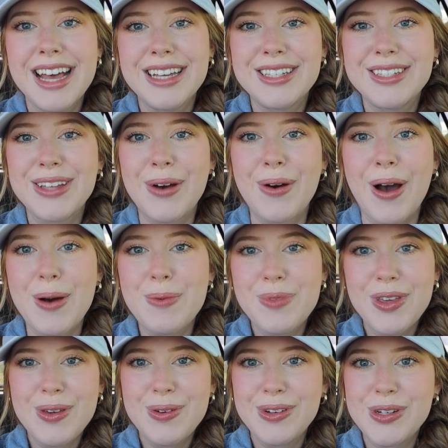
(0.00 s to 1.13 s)
So I hope
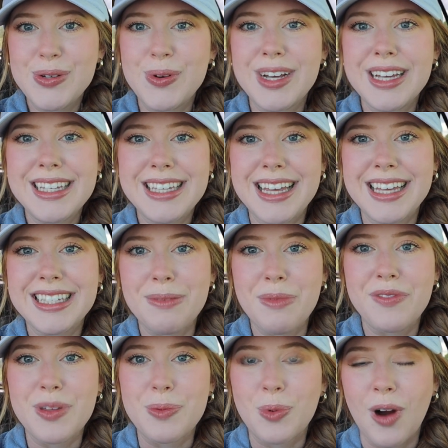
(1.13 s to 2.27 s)
that you enjoy seeing some
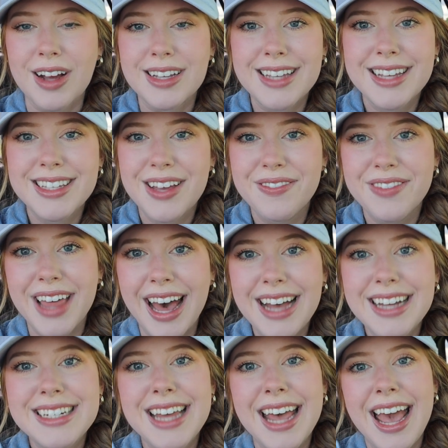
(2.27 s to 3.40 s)
of the process of
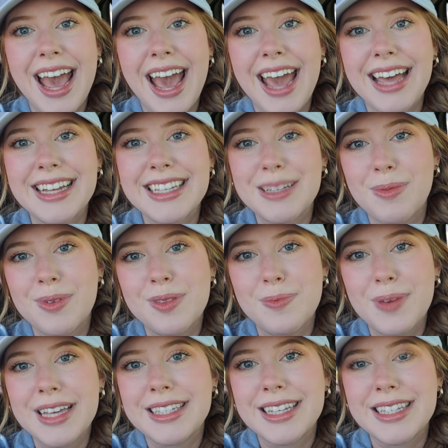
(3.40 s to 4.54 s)
that and some of the
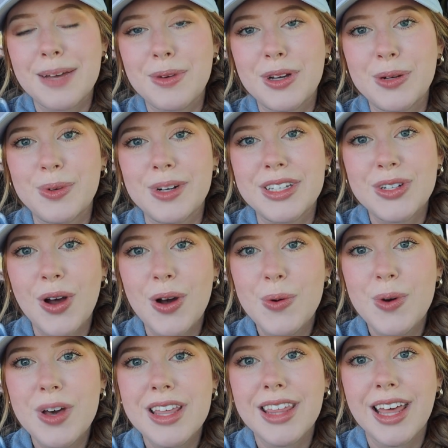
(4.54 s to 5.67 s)
pieces I'm gonna restock
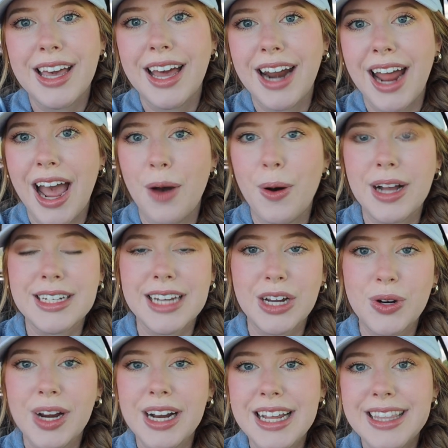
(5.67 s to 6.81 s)
with and kind of how I
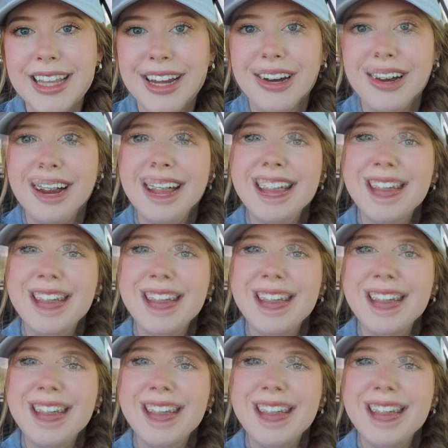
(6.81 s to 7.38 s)
decorate in there.